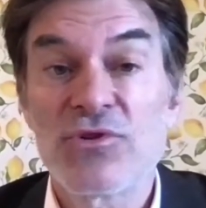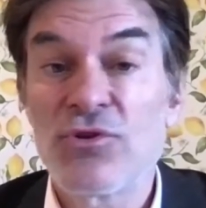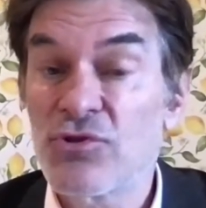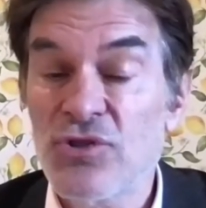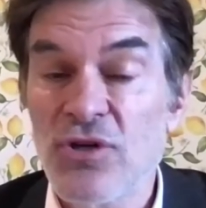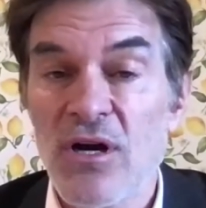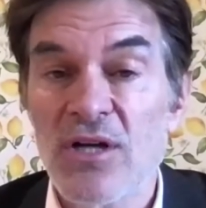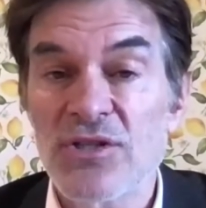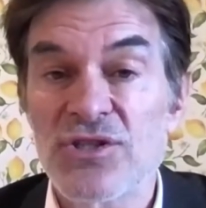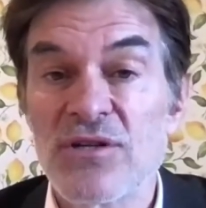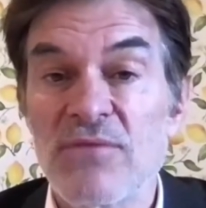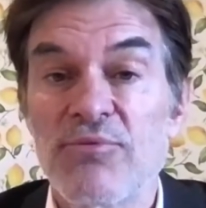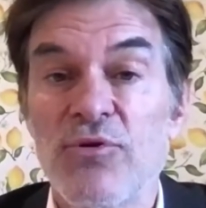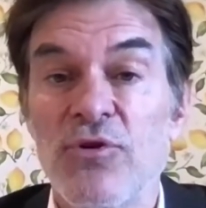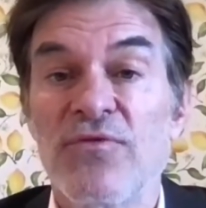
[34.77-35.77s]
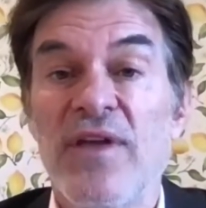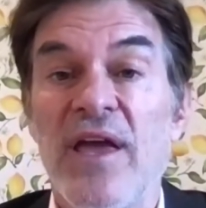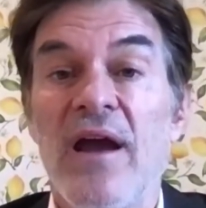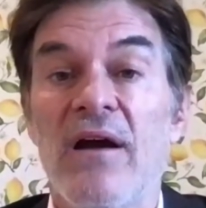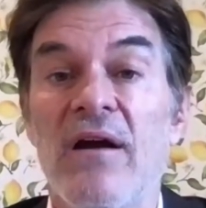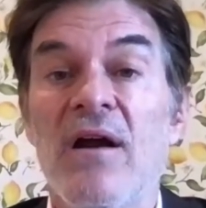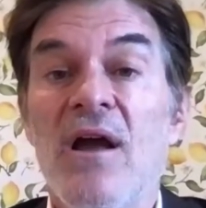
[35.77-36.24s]
reduce costs, and improve
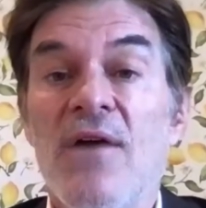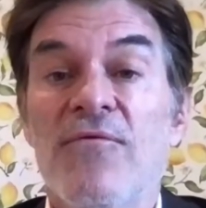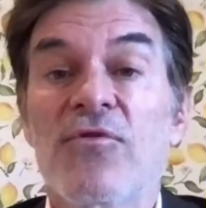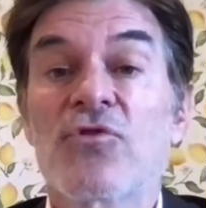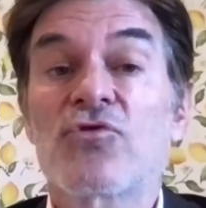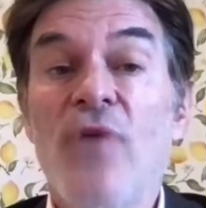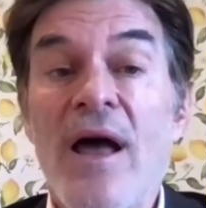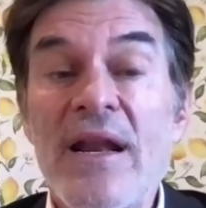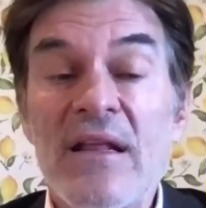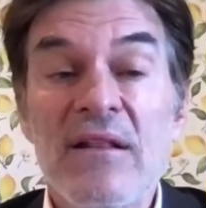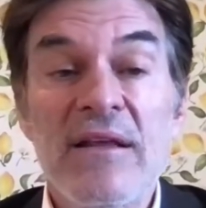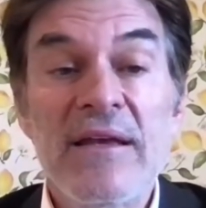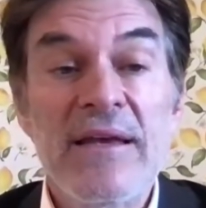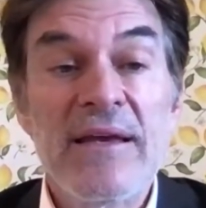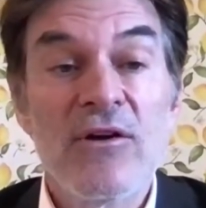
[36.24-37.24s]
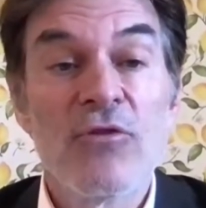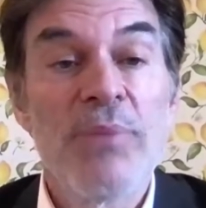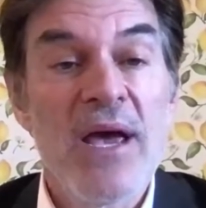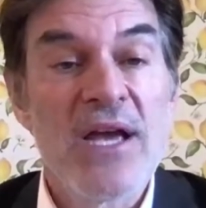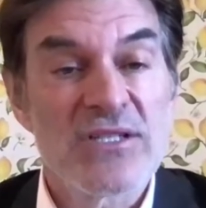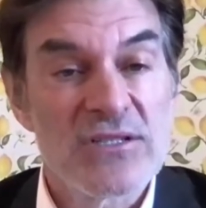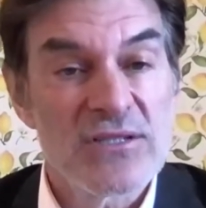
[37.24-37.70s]
care for chronically ill
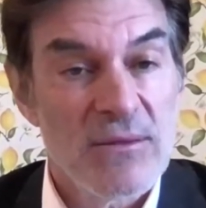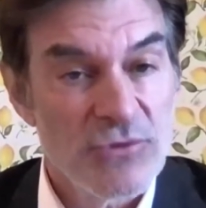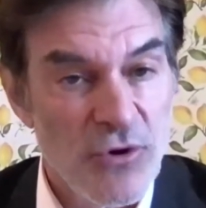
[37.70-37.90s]
patients.